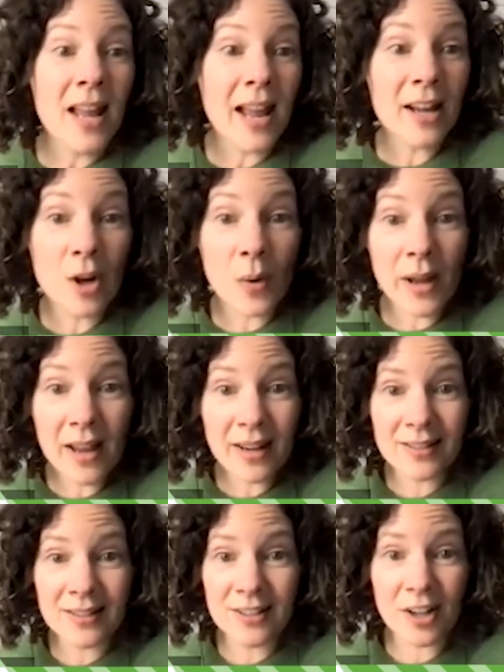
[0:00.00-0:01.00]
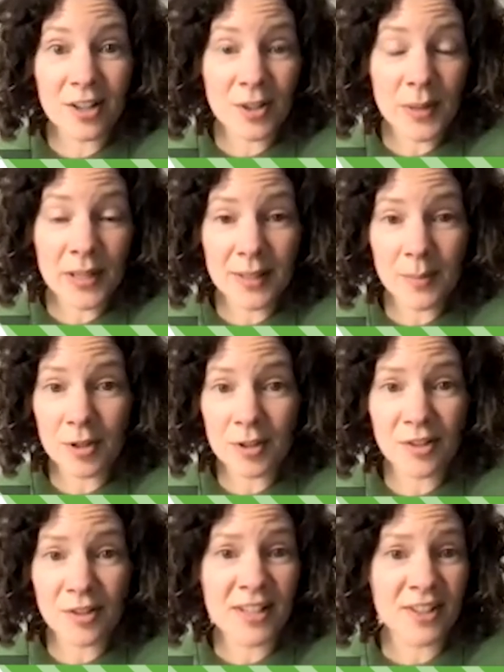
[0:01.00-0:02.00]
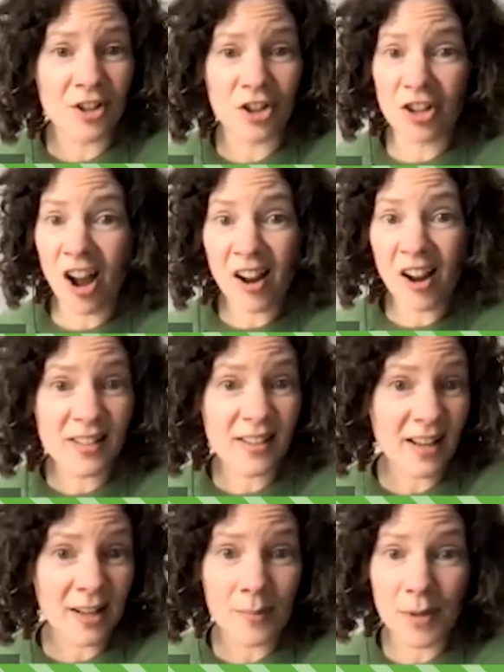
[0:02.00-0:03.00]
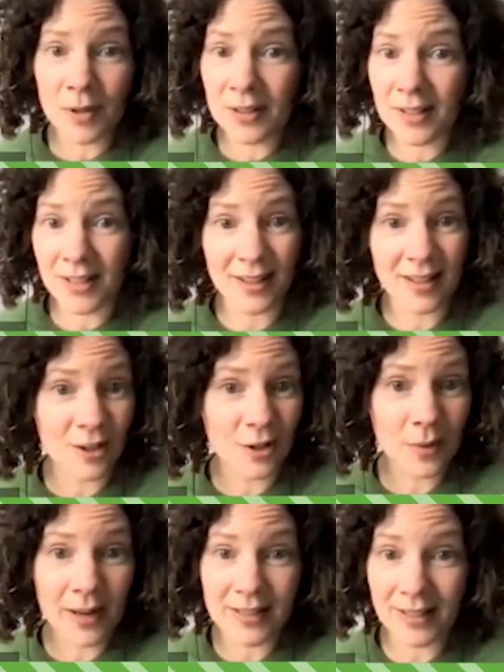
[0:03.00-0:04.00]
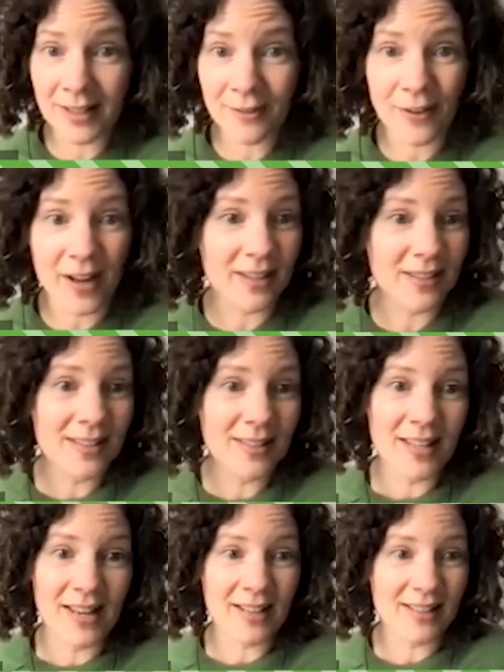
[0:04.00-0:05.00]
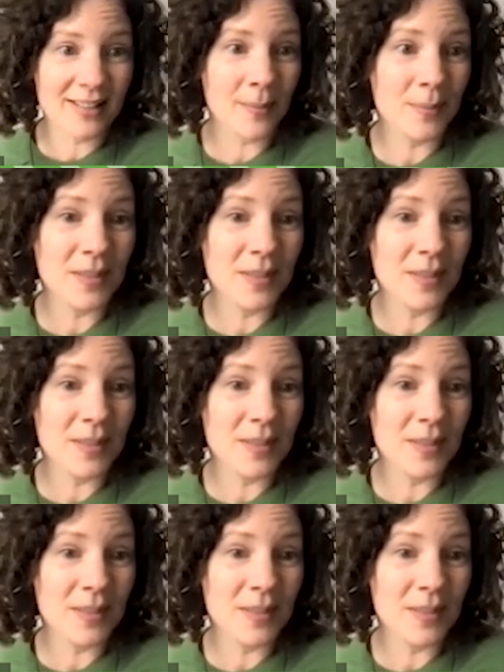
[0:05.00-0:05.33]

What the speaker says: And go ahead and start doing some user research. Talk to that community that you identify. This is the next step.